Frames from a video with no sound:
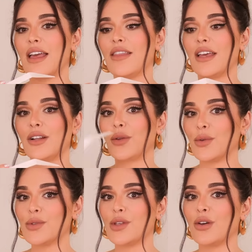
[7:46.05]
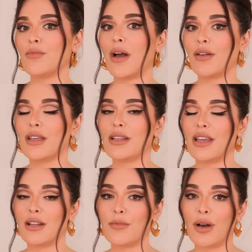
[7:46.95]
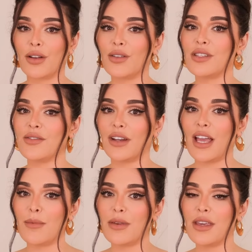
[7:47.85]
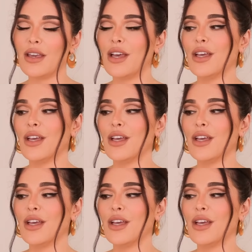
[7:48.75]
and then also Maui in a Bottle is very happy.